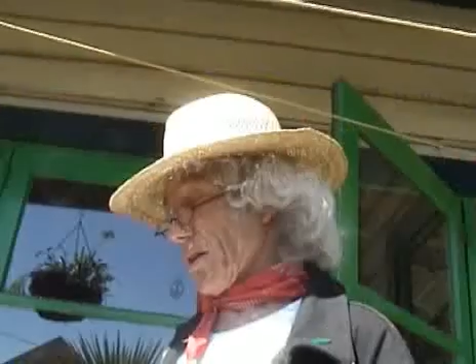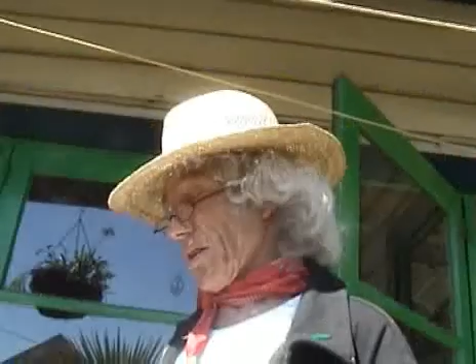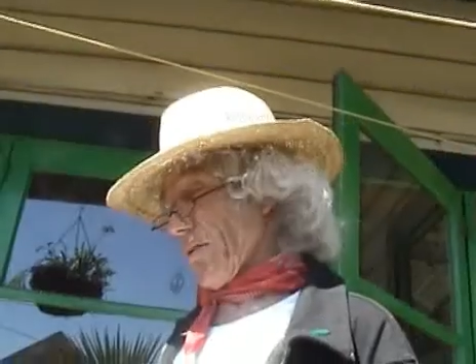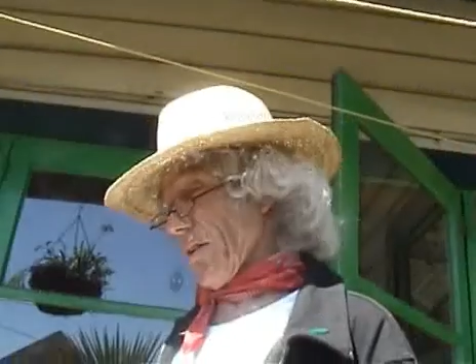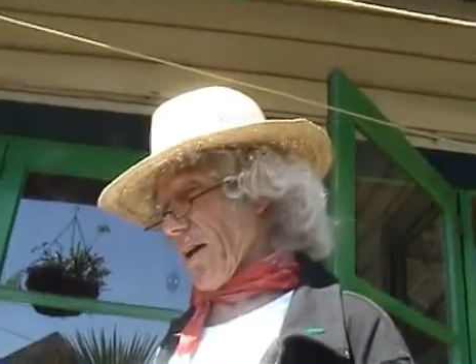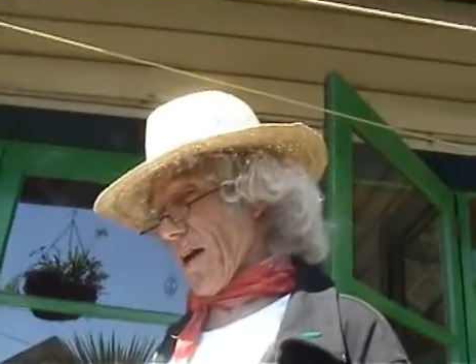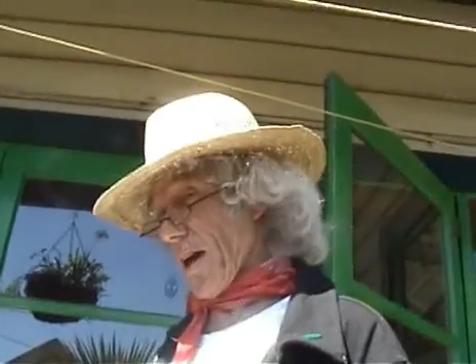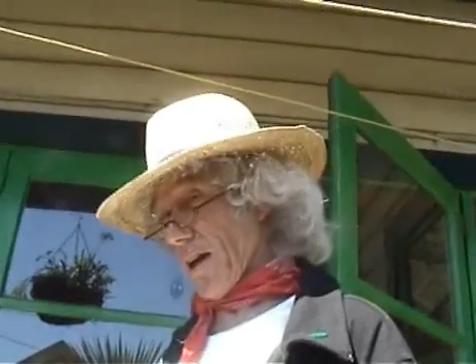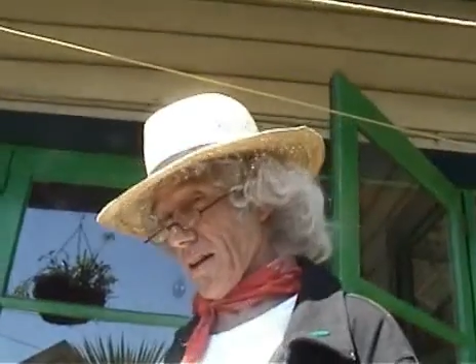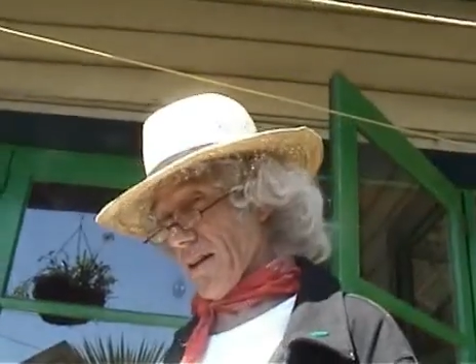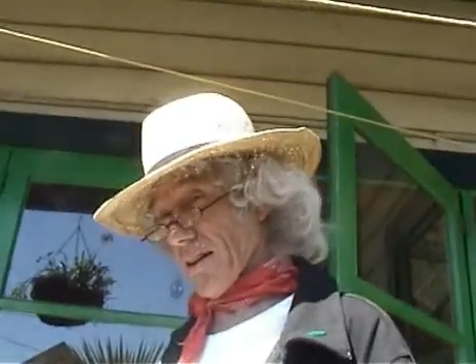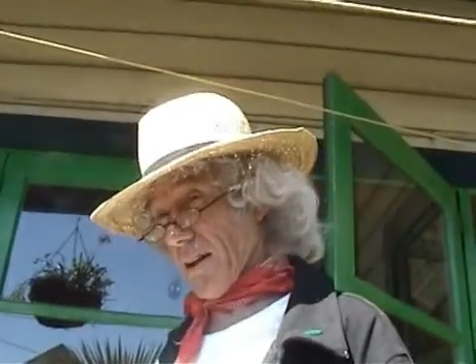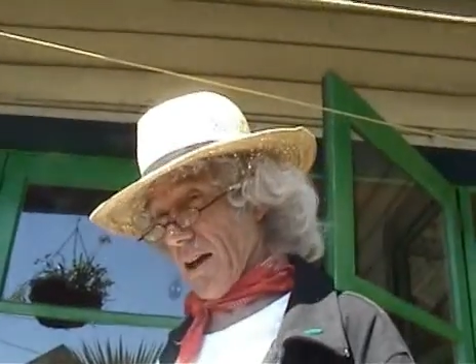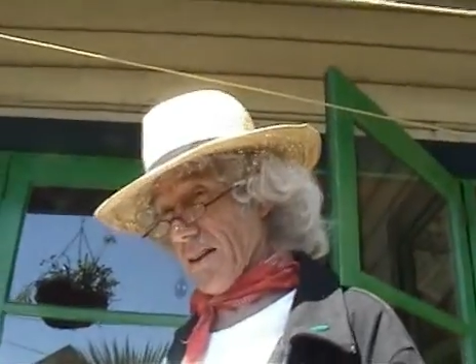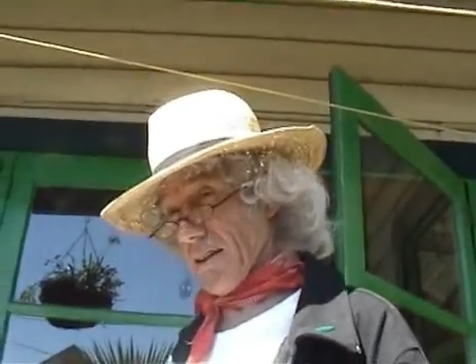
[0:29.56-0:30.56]
If I
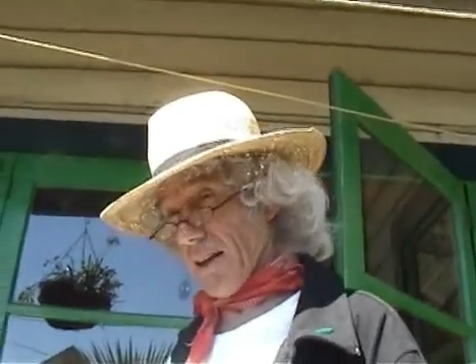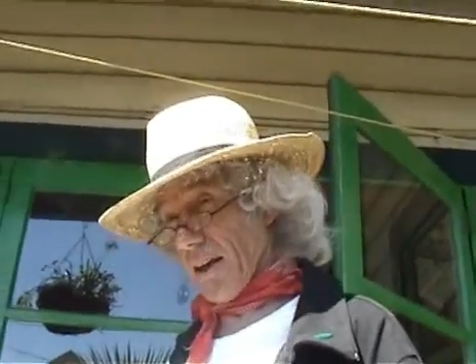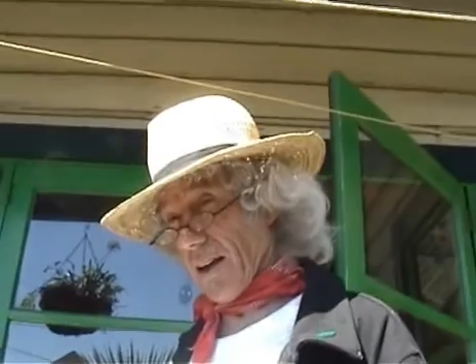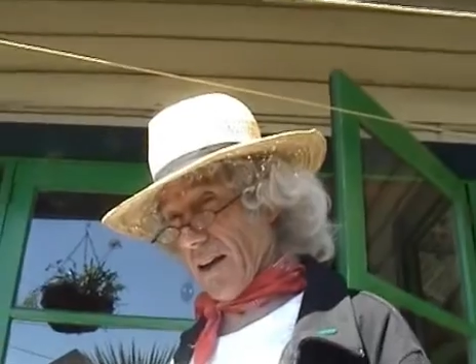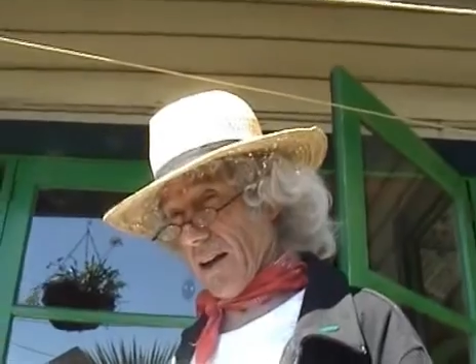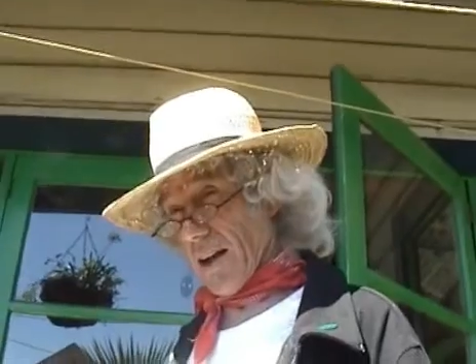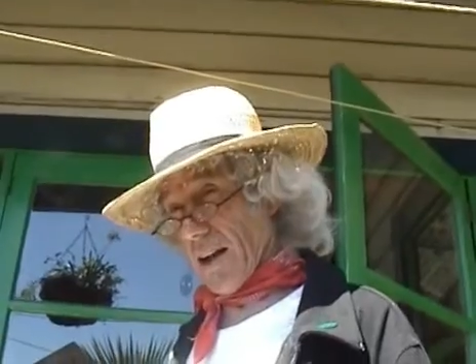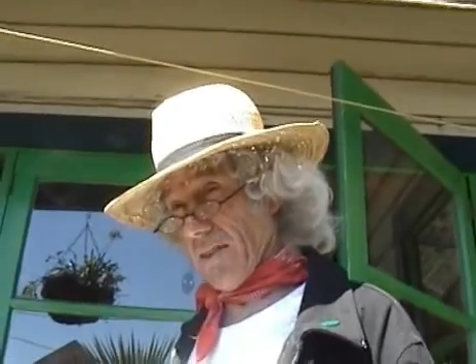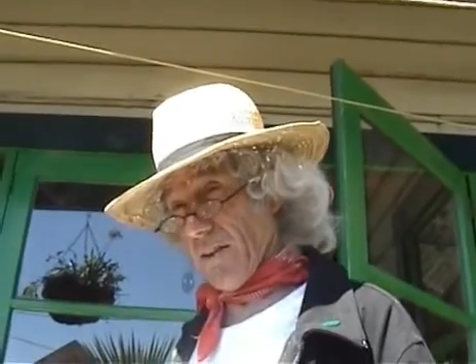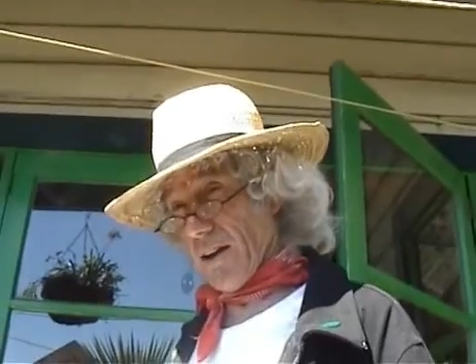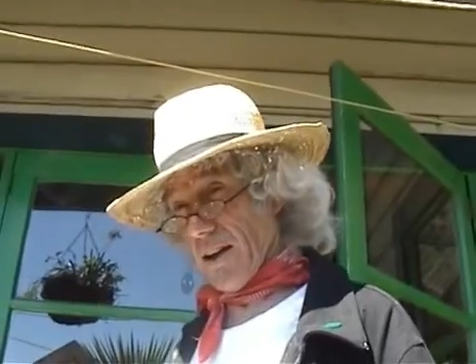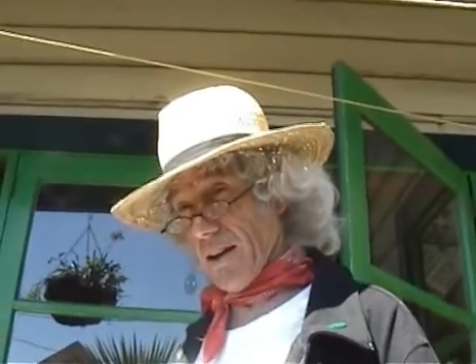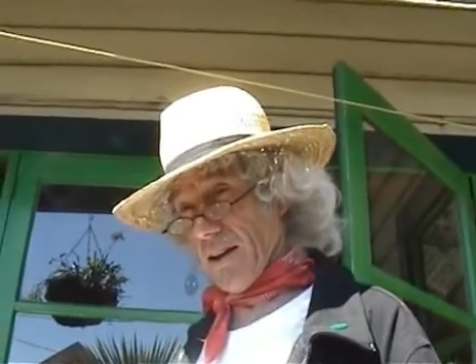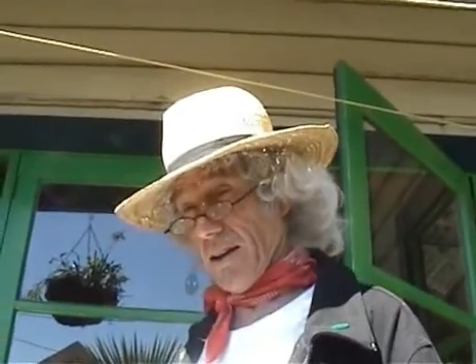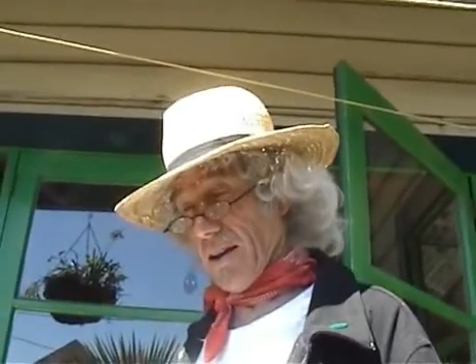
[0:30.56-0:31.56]
hadn't done that, I'd have
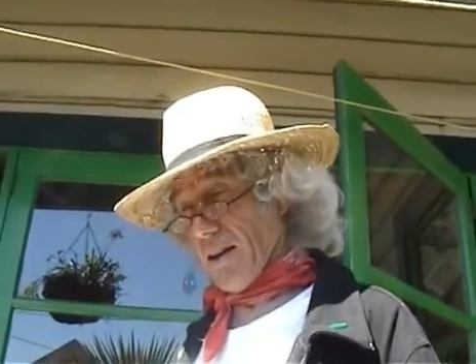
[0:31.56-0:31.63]
had